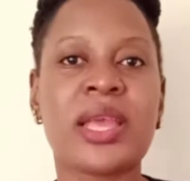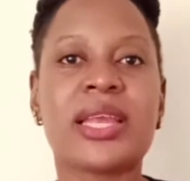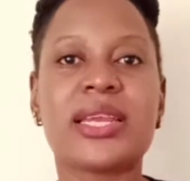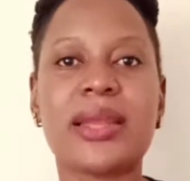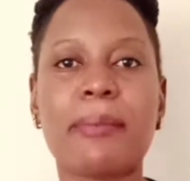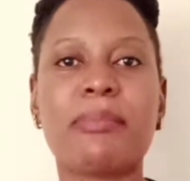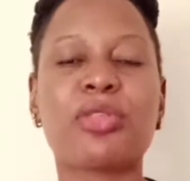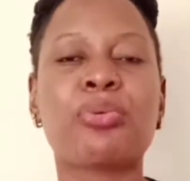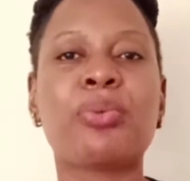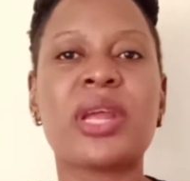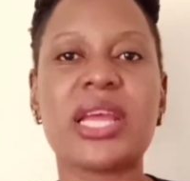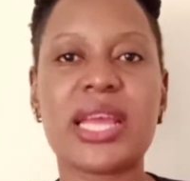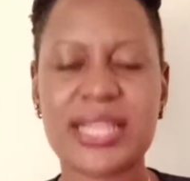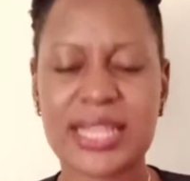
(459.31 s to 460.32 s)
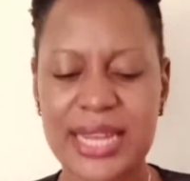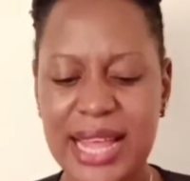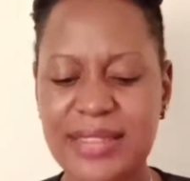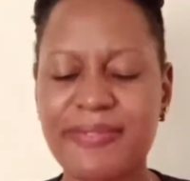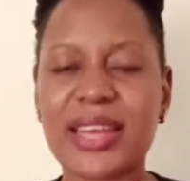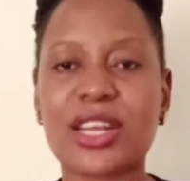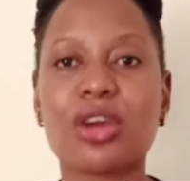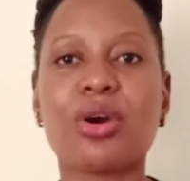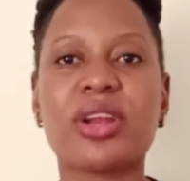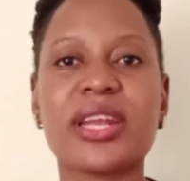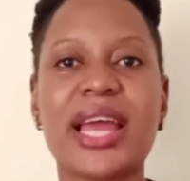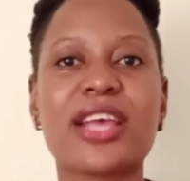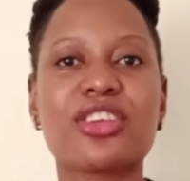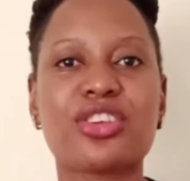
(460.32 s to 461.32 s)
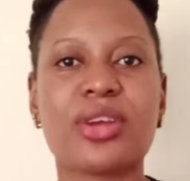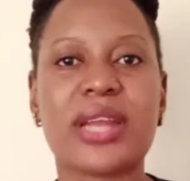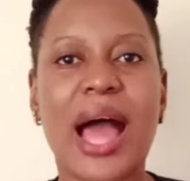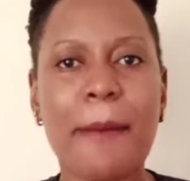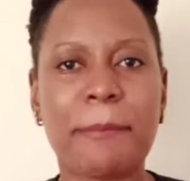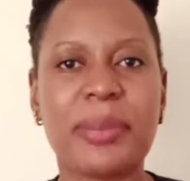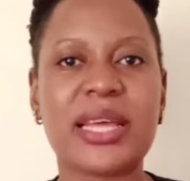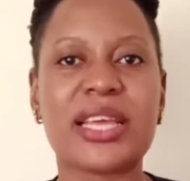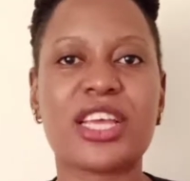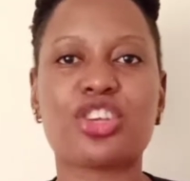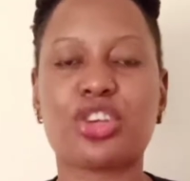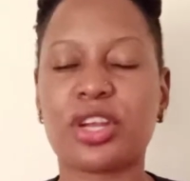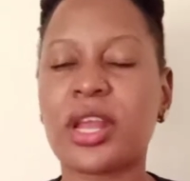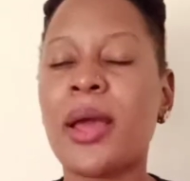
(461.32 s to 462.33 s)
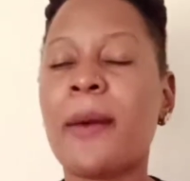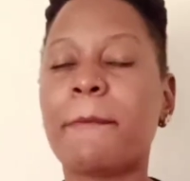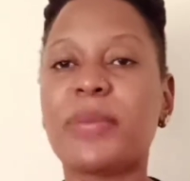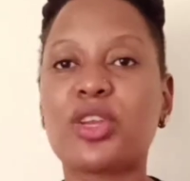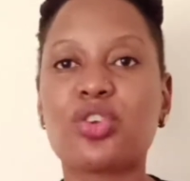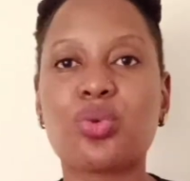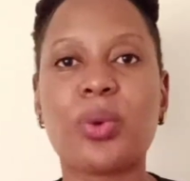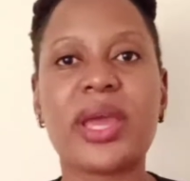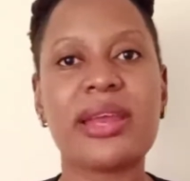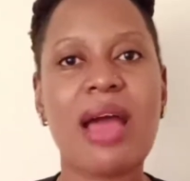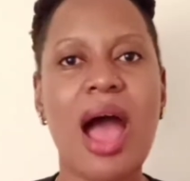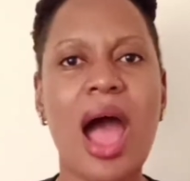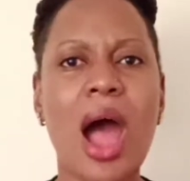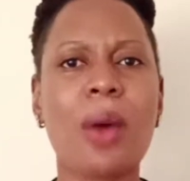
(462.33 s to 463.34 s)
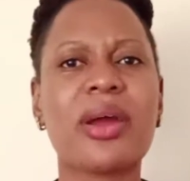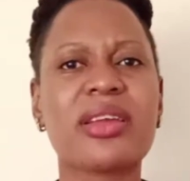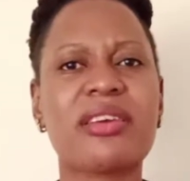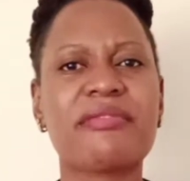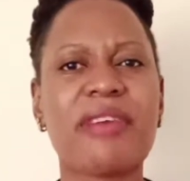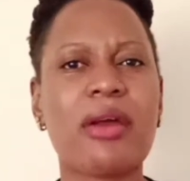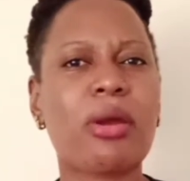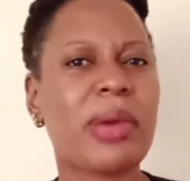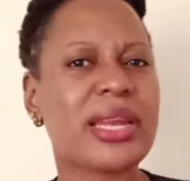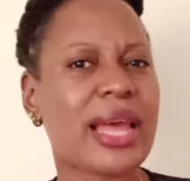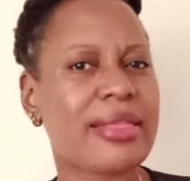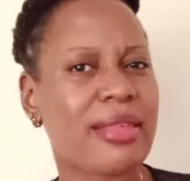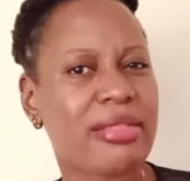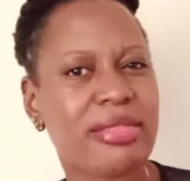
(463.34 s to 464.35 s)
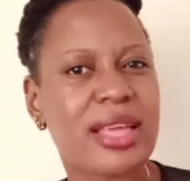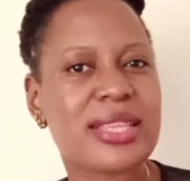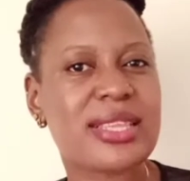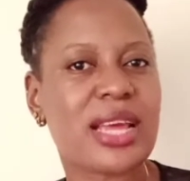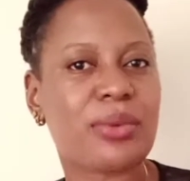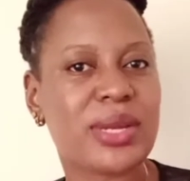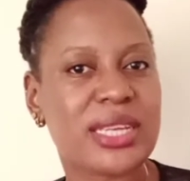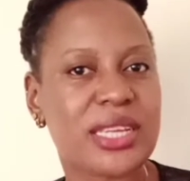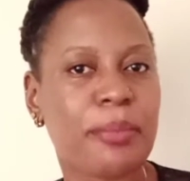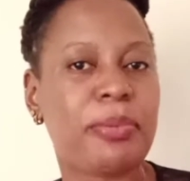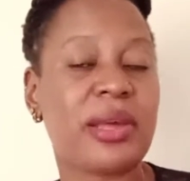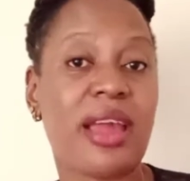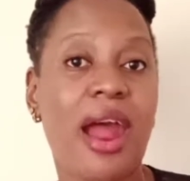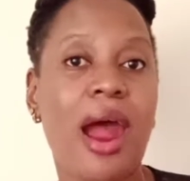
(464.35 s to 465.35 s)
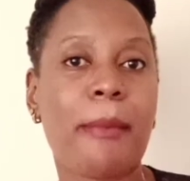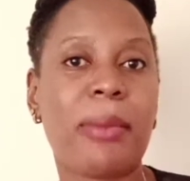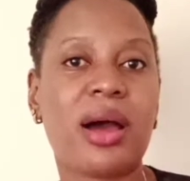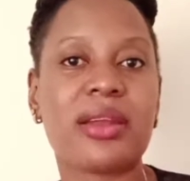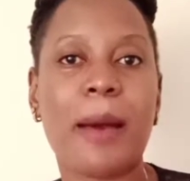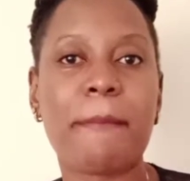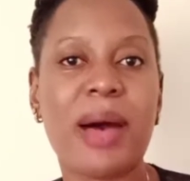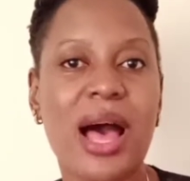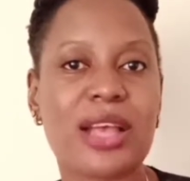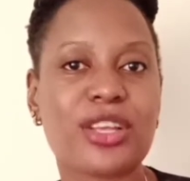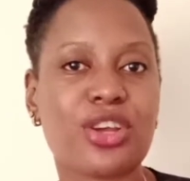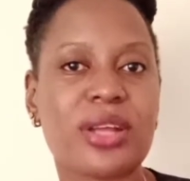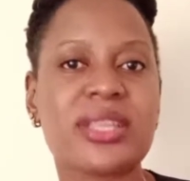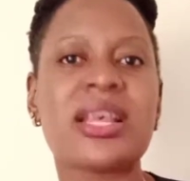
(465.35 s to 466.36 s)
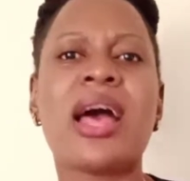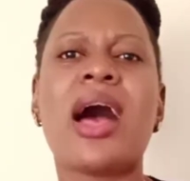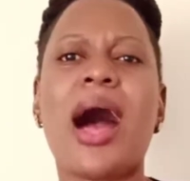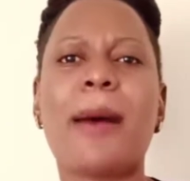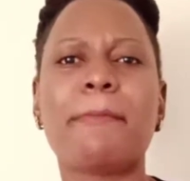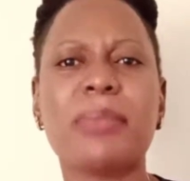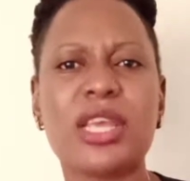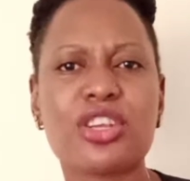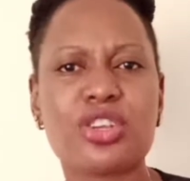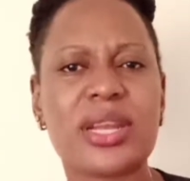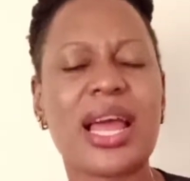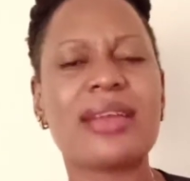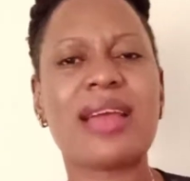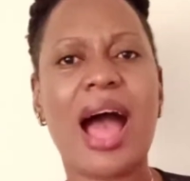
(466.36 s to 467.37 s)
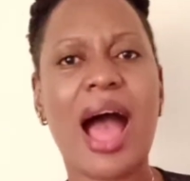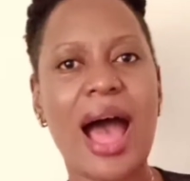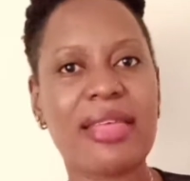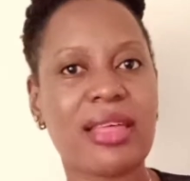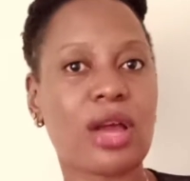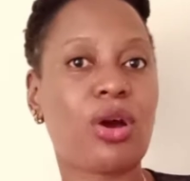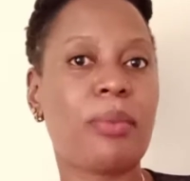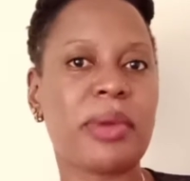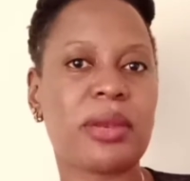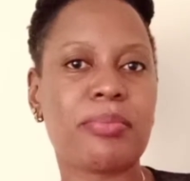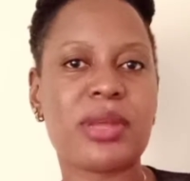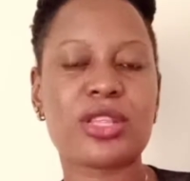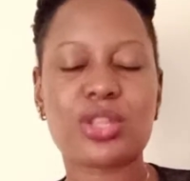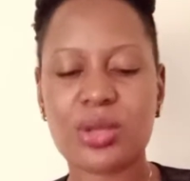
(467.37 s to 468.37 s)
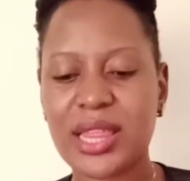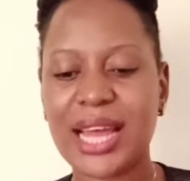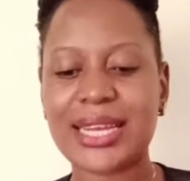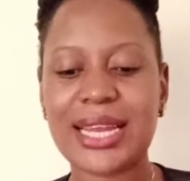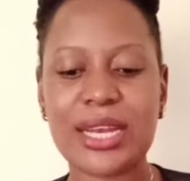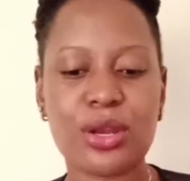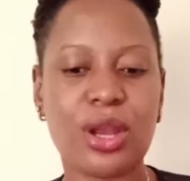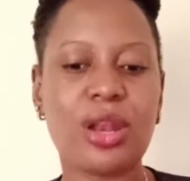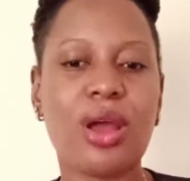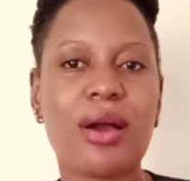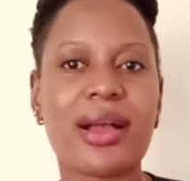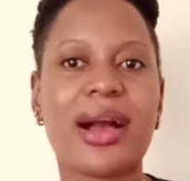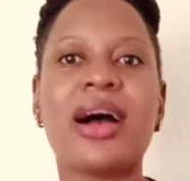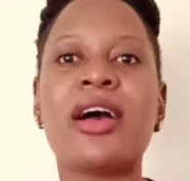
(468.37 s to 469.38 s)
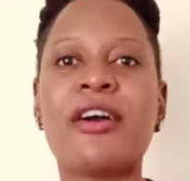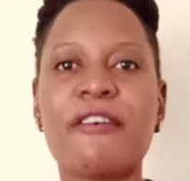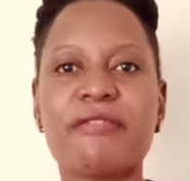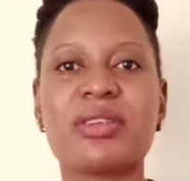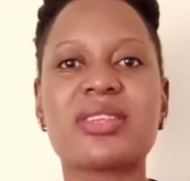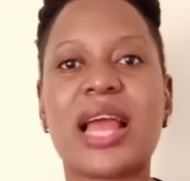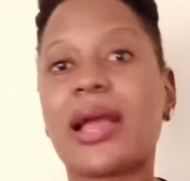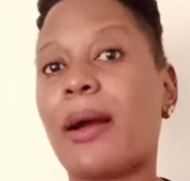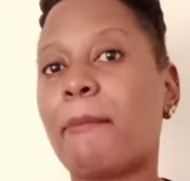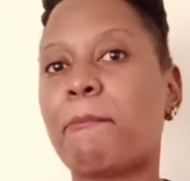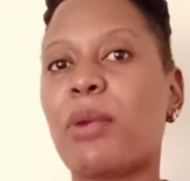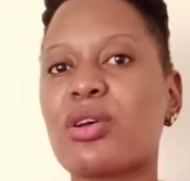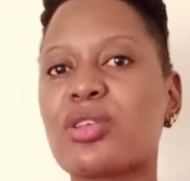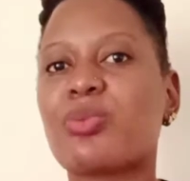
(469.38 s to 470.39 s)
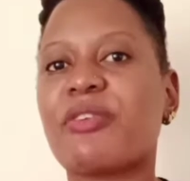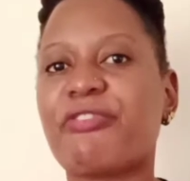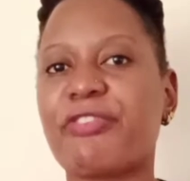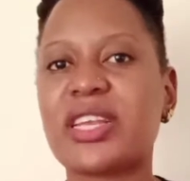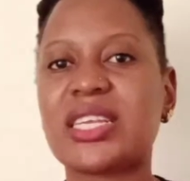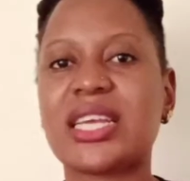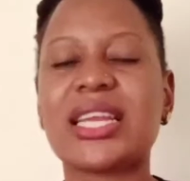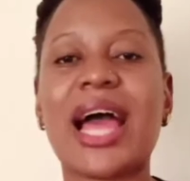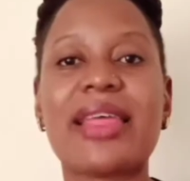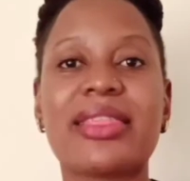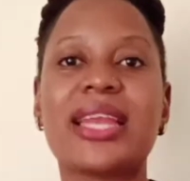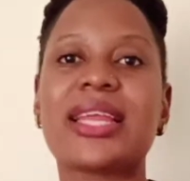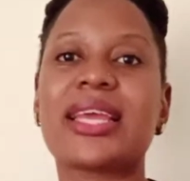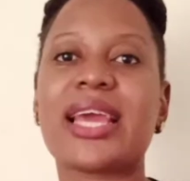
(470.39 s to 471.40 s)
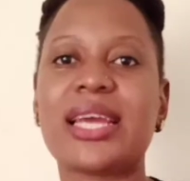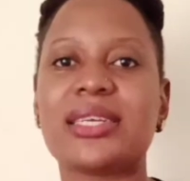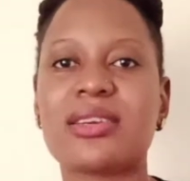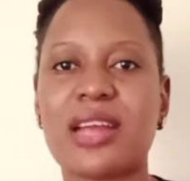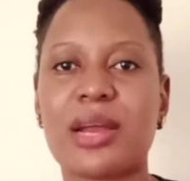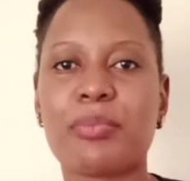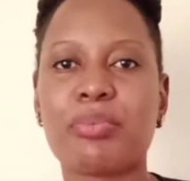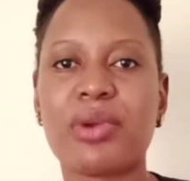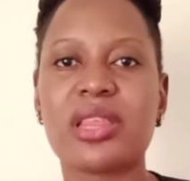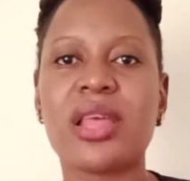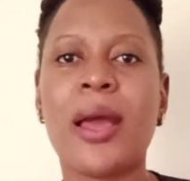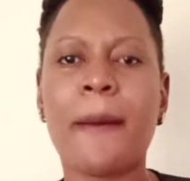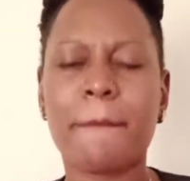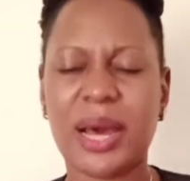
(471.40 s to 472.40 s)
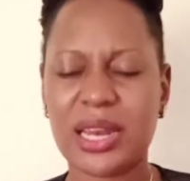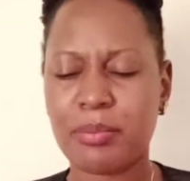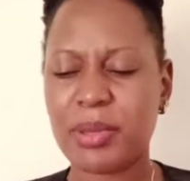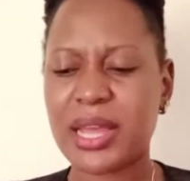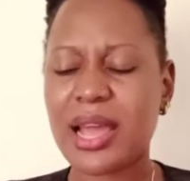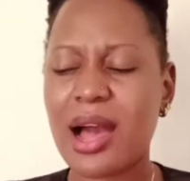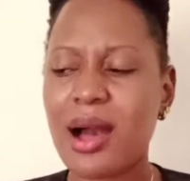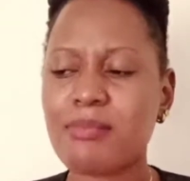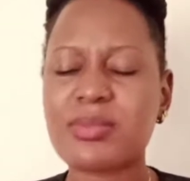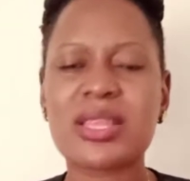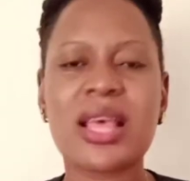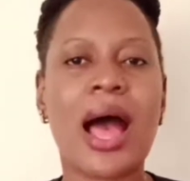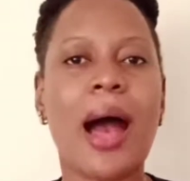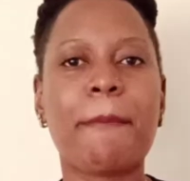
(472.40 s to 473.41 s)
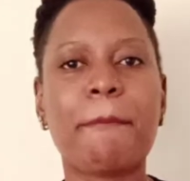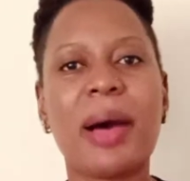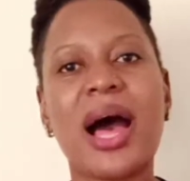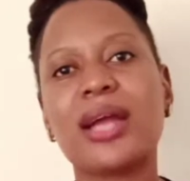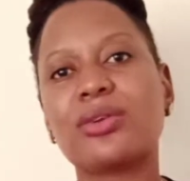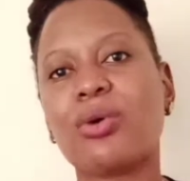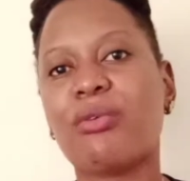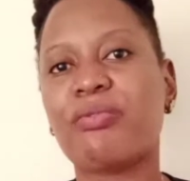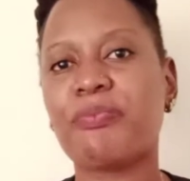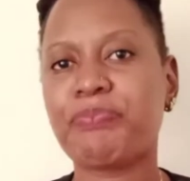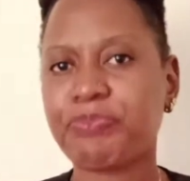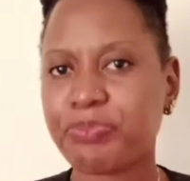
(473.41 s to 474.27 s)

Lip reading: Number 3 is let's find a connection, application between our work environment and the things that we deeply care about, our passion, our mission, and our other commitments, so that it no longer feels like a box we fit in and then get out and breathe, but it becomes a part of